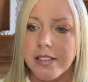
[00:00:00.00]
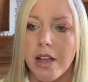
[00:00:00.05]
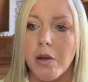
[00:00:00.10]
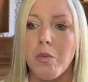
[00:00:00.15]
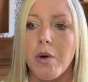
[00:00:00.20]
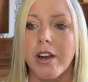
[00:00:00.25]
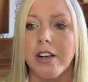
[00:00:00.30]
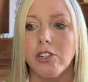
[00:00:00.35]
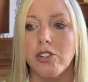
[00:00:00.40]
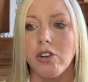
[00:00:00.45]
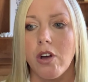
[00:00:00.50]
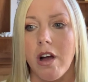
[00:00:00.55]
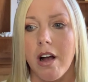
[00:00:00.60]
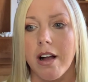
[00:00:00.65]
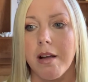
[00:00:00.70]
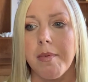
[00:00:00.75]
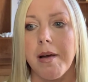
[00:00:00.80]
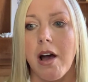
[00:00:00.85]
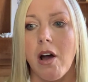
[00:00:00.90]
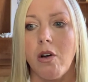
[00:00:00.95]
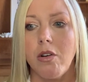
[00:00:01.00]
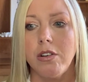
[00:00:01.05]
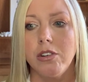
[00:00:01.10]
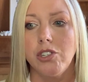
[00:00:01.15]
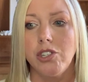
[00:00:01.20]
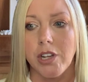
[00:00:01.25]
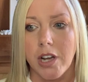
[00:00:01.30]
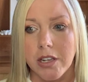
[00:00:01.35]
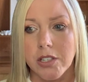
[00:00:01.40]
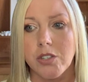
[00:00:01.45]
I want to talk about
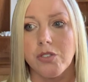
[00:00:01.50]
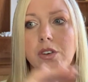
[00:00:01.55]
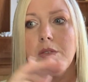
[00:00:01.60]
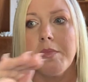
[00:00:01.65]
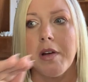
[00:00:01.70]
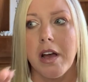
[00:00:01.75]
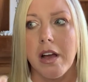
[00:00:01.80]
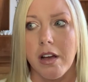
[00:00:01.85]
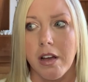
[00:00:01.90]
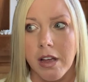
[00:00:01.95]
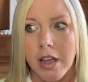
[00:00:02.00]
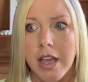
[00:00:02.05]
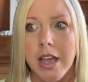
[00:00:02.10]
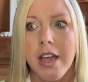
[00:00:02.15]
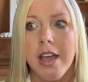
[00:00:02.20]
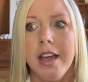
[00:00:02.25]
just from a